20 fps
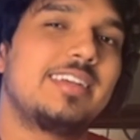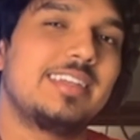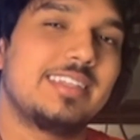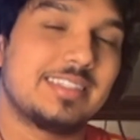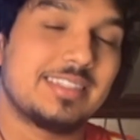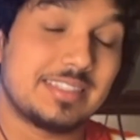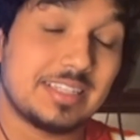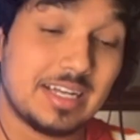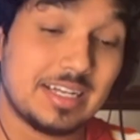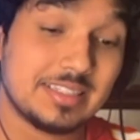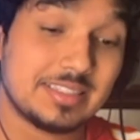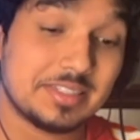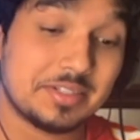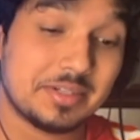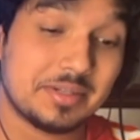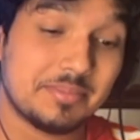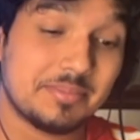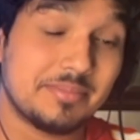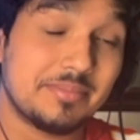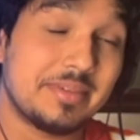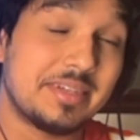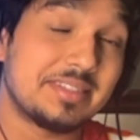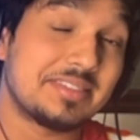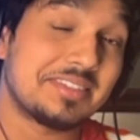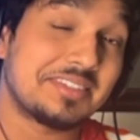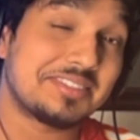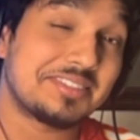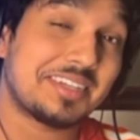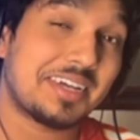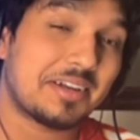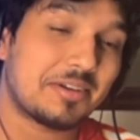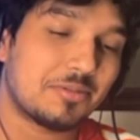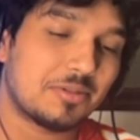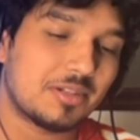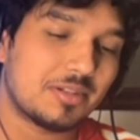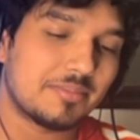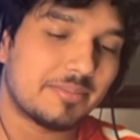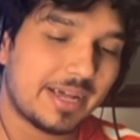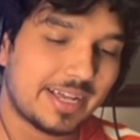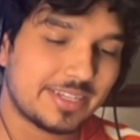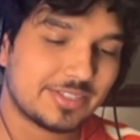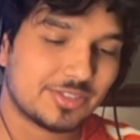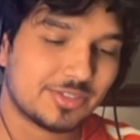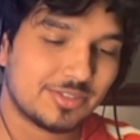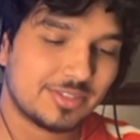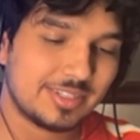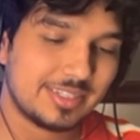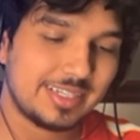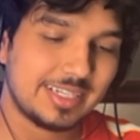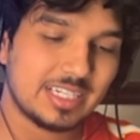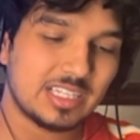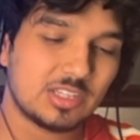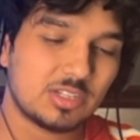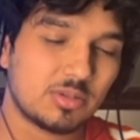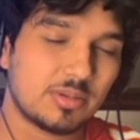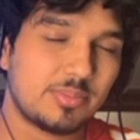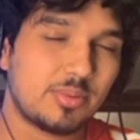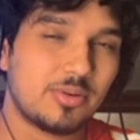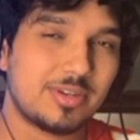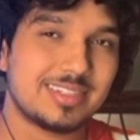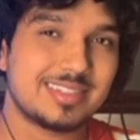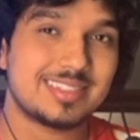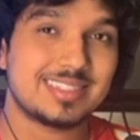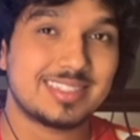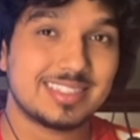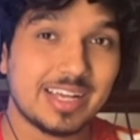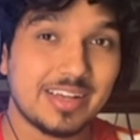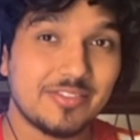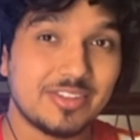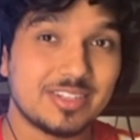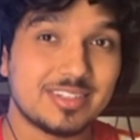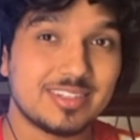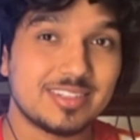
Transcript: is not Damn. It's Untitled Unmastered, getting 3.7.